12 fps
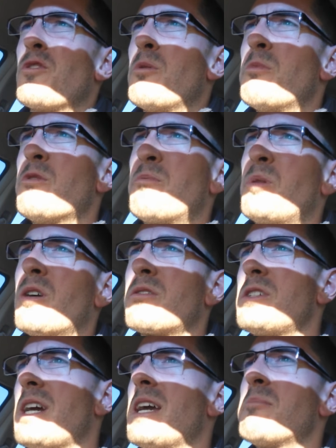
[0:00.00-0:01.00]
form of
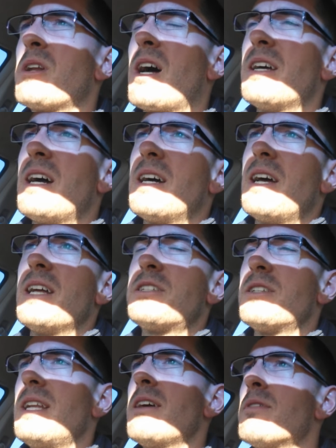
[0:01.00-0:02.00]
blockchain, but I,
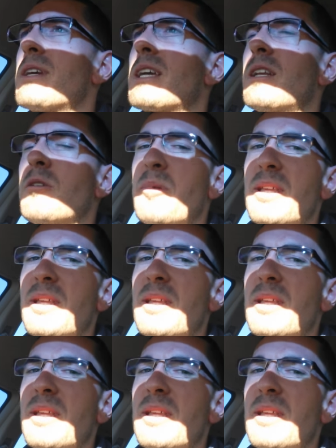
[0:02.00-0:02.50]
it's never going to